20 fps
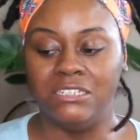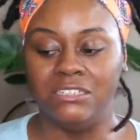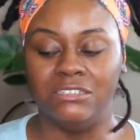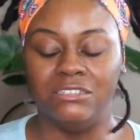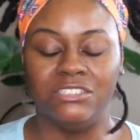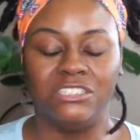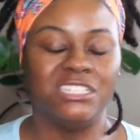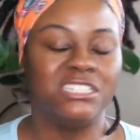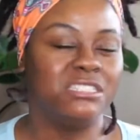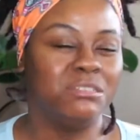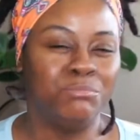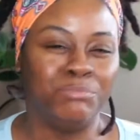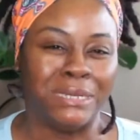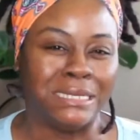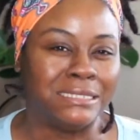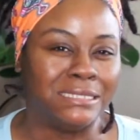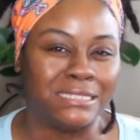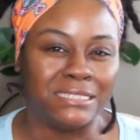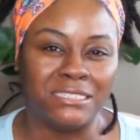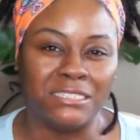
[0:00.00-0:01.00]
Just some
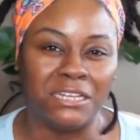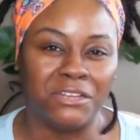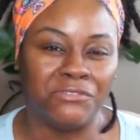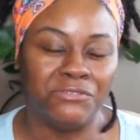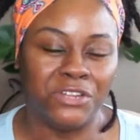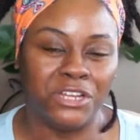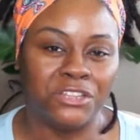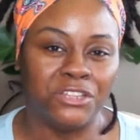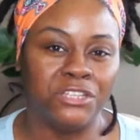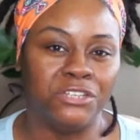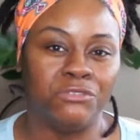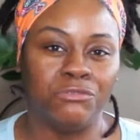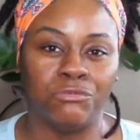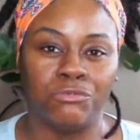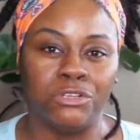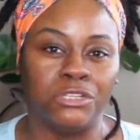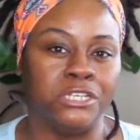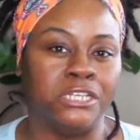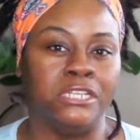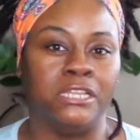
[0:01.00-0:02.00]
basic stuff, nothing
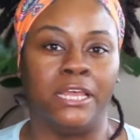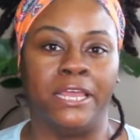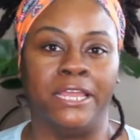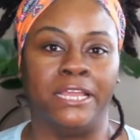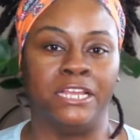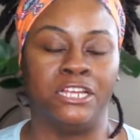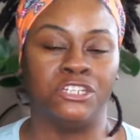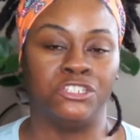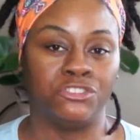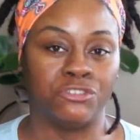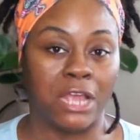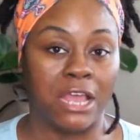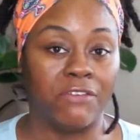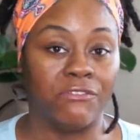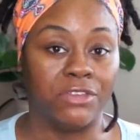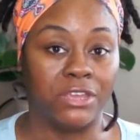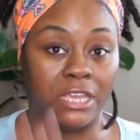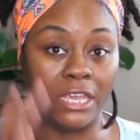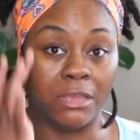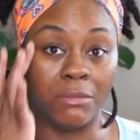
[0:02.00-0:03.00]
really like
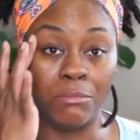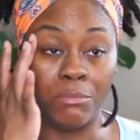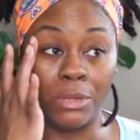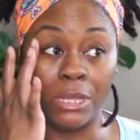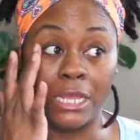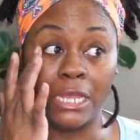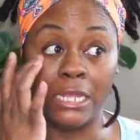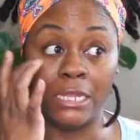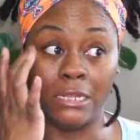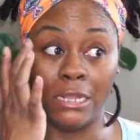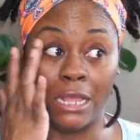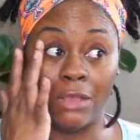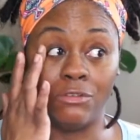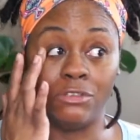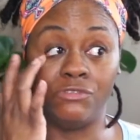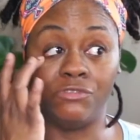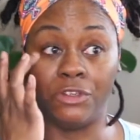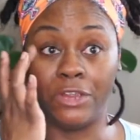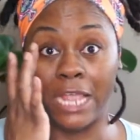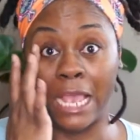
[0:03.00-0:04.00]
extravagant, but I was
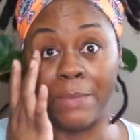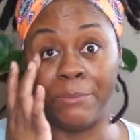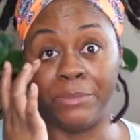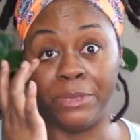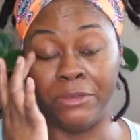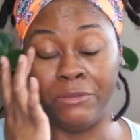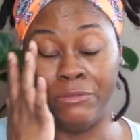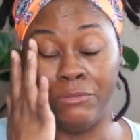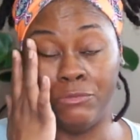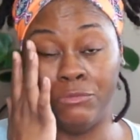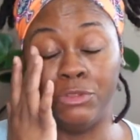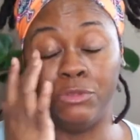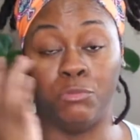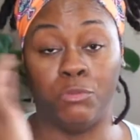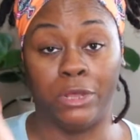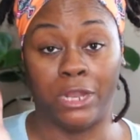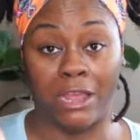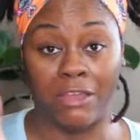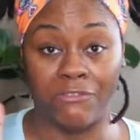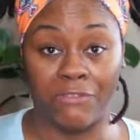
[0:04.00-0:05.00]
very happy with
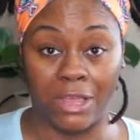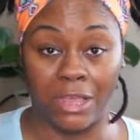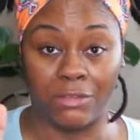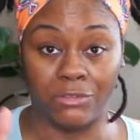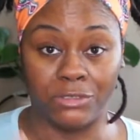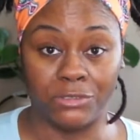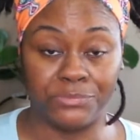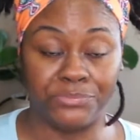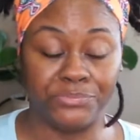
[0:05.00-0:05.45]
what I found.